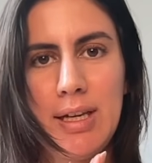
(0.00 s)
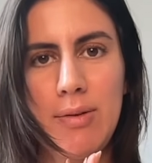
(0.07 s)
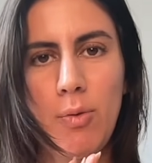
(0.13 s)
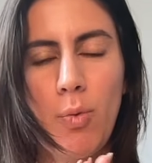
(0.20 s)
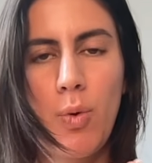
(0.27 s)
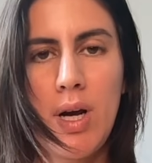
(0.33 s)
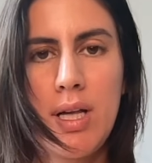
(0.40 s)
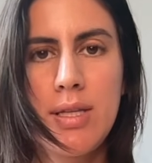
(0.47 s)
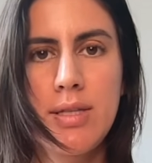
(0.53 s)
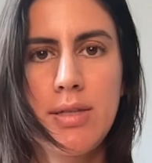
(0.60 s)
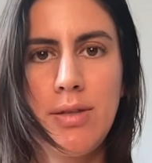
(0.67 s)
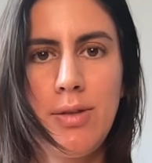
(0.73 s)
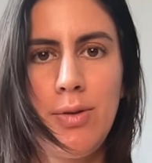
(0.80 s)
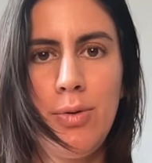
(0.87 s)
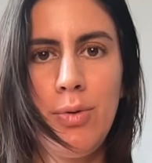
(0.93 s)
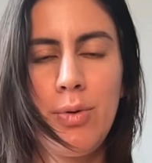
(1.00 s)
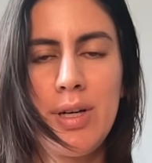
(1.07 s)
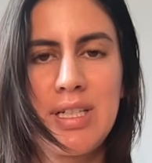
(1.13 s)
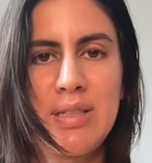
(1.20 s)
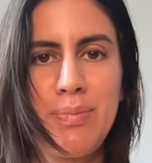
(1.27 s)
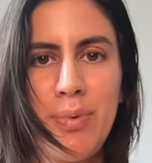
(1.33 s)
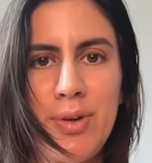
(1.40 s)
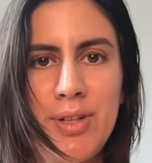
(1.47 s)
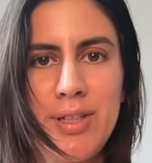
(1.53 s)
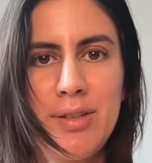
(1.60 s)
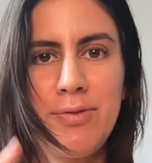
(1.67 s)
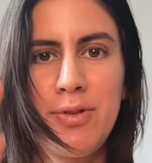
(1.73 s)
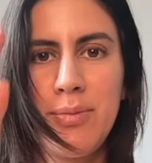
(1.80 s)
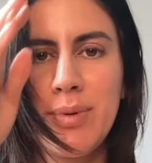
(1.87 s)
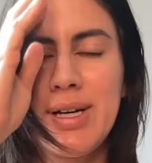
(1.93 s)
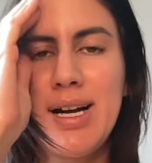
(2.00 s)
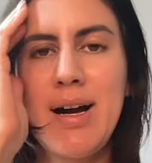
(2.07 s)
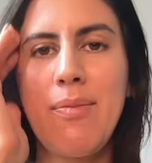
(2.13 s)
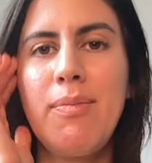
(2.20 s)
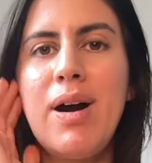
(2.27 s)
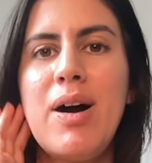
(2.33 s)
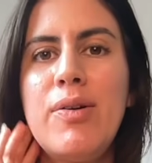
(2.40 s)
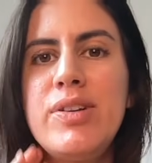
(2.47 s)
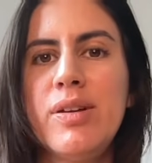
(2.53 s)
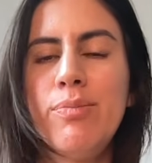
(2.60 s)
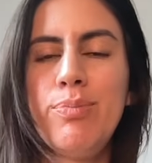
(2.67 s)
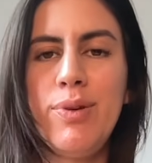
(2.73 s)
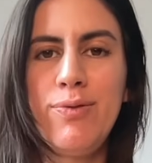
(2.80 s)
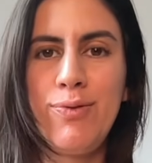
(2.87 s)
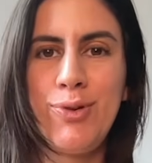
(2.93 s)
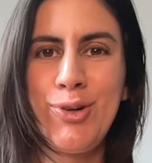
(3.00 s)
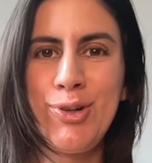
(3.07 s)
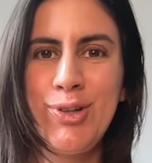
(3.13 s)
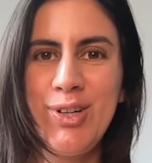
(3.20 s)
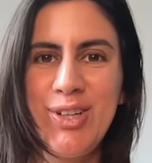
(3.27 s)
once you export it from Canva on MP4,